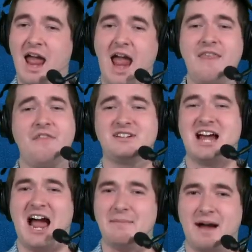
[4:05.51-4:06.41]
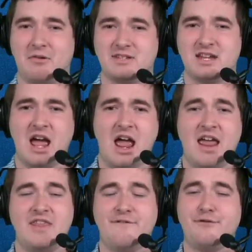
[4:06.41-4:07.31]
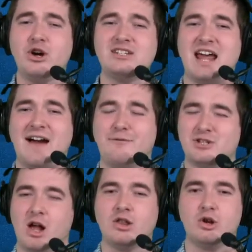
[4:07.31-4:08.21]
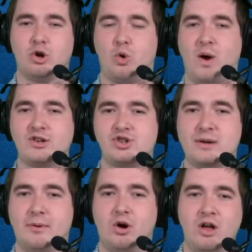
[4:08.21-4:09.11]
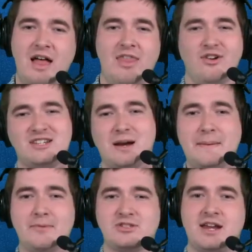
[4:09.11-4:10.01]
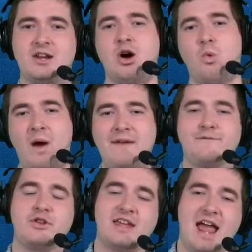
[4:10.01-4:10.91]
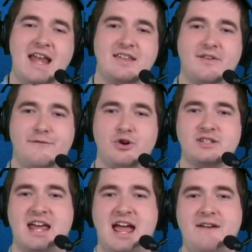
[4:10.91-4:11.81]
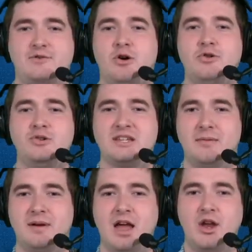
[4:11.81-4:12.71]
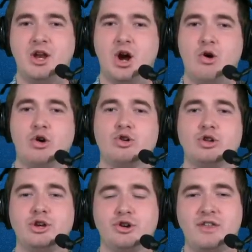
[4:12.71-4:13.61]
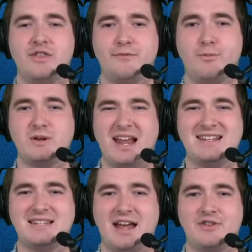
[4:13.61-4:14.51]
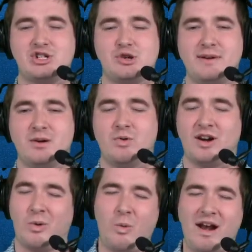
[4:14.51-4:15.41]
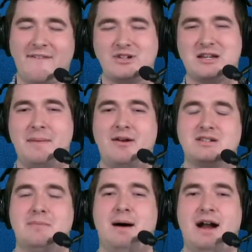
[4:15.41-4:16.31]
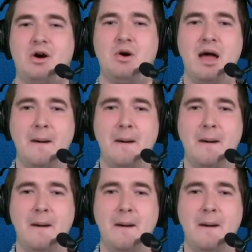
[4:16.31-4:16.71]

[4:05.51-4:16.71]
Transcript: And then the timeouts. The first half was a little questionable. There's some people saying, no, wait for the end of the first half. Don't use them, you know, earlier in the inside the two minute warning. Whatever, tomato, tomato.